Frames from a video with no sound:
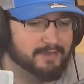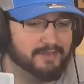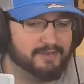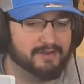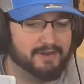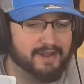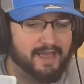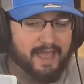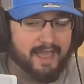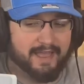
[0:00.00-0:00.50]

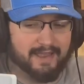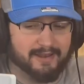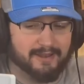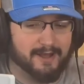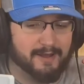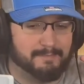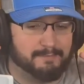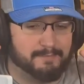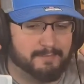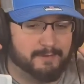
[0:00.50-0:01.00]
gonna end
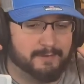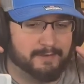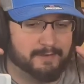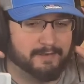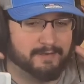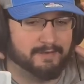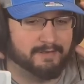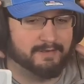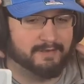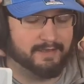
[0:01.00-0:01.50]
up
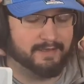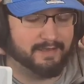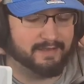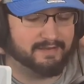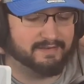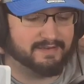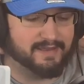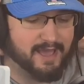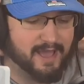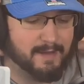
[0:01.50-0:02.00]

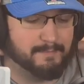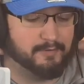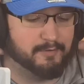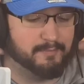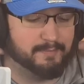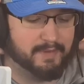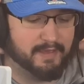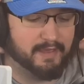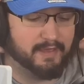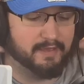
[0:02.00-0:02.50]
in Tampa
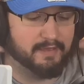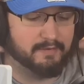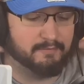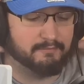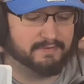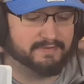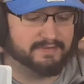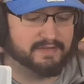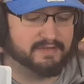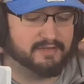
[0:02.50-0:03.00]
Bay
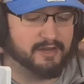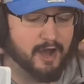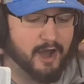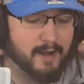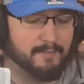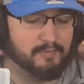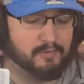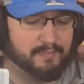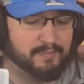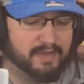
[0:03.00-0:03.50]
with the
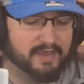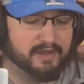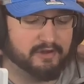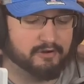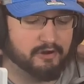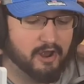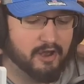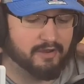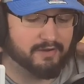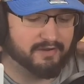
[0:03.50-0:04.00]
Tampa Bay
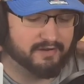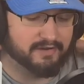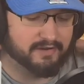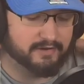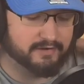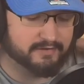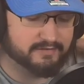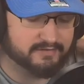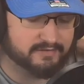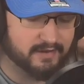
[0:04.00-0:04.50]

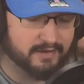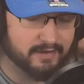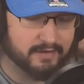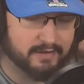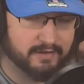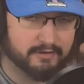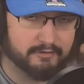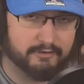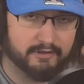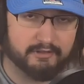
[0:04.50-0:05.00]
Buccaneers.
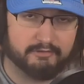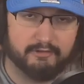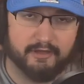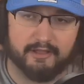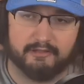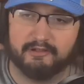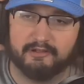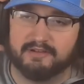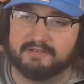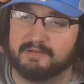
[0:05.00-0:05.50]
Click
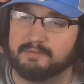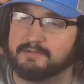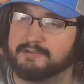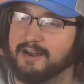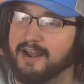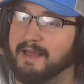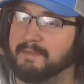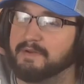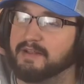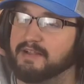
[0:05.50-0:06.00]
like, click
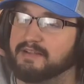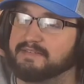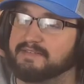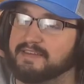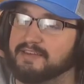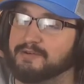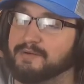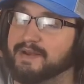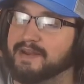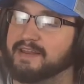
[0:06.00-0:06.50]
subscribe, and I'll
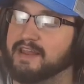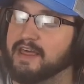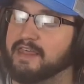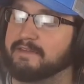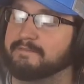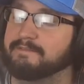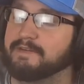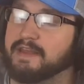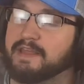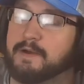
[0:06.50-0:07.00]
see you in
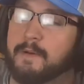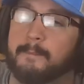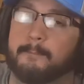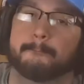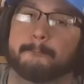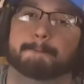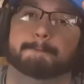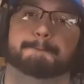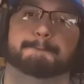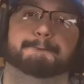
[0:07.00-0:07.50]
another video.
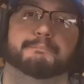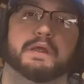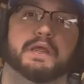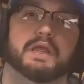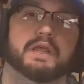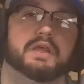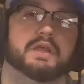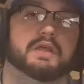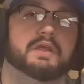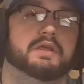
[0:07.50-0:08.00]

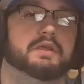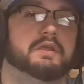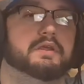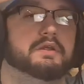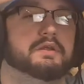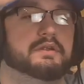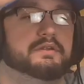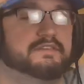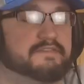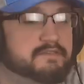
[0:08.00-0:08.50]

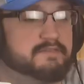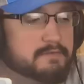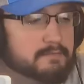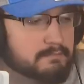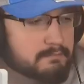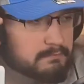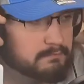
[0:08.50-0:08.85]
Peace!